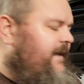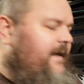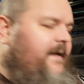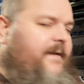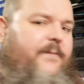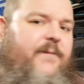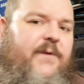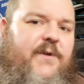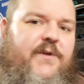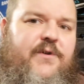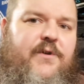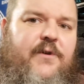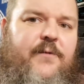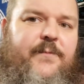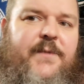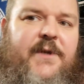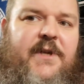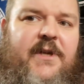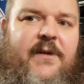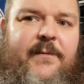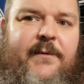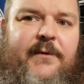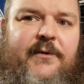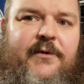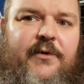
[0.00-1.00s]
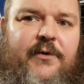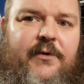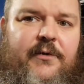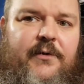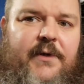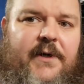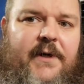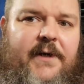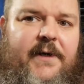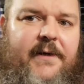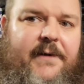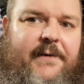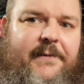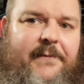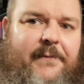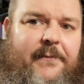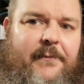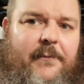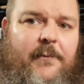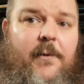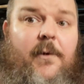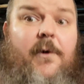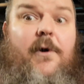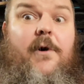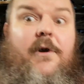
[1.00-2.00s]
and we should be able to uh,
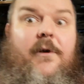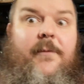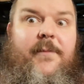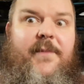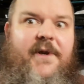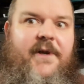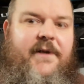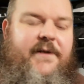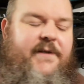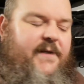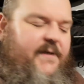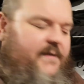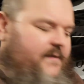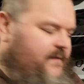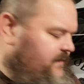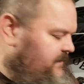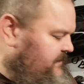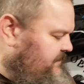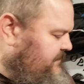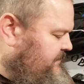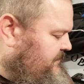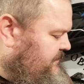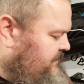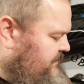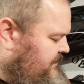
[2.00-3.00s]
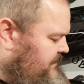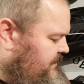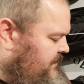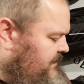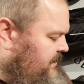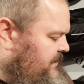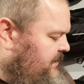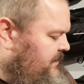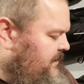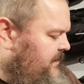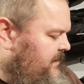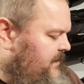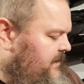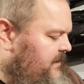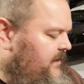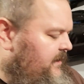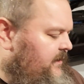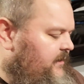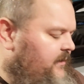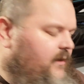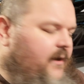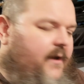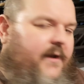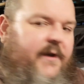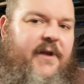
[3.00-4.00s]
walk a bit of distance,
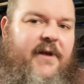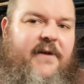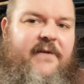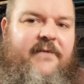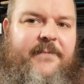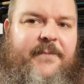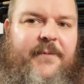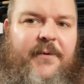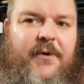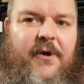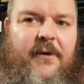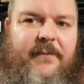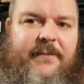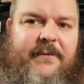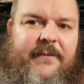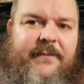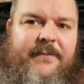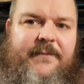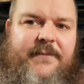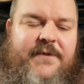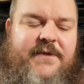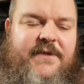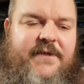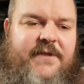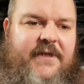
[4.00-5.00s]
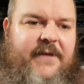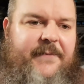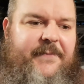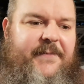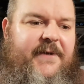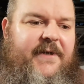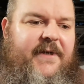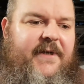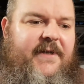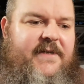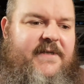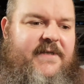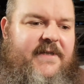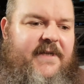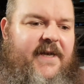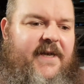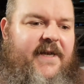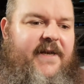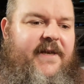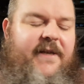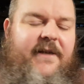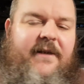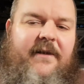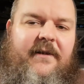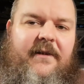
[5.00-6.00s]
not have problems slipping and
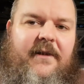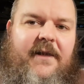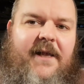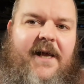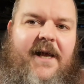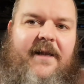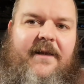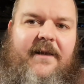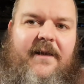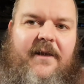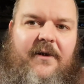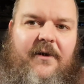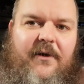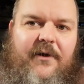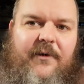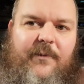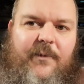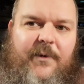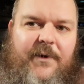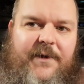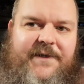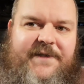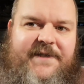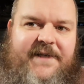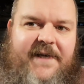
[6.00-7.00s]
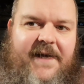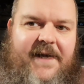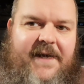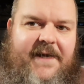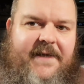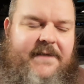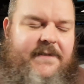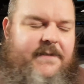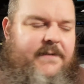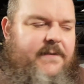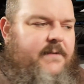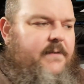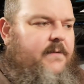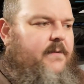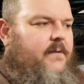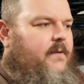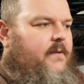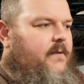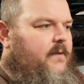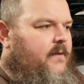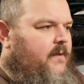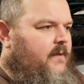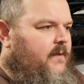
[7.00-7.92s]
sliding and landing on one's ass.